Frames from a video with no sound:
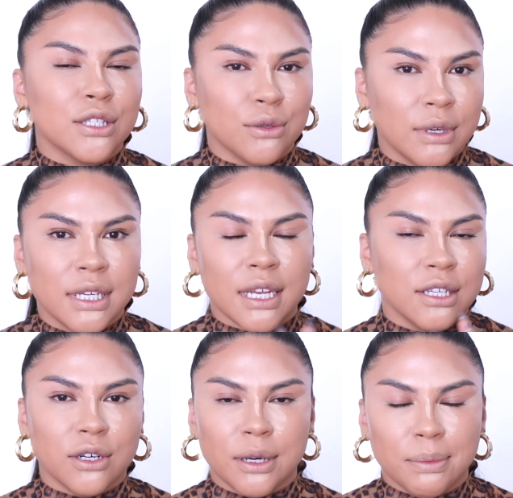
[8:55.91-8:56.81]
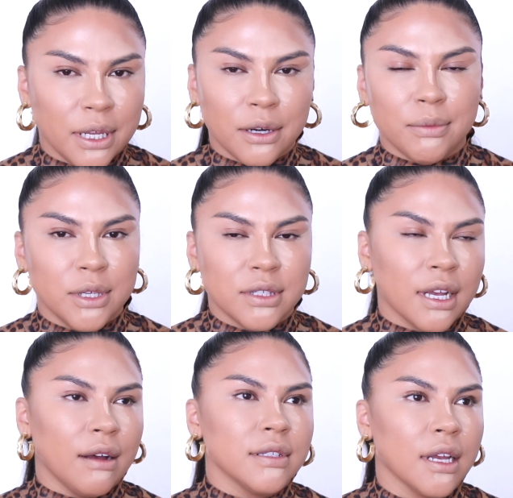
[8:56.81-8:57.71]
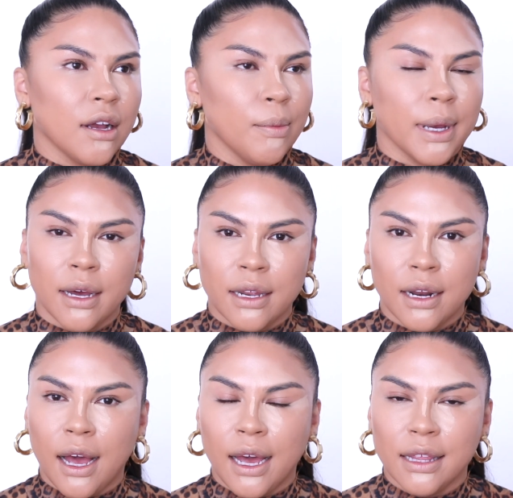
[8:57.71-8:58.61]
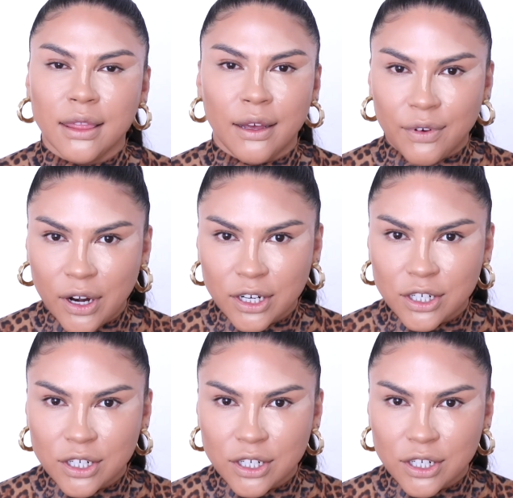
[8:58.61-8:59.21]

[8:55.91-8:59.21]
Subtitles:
soon as I started playing her music, I was like, oh my god, I love her.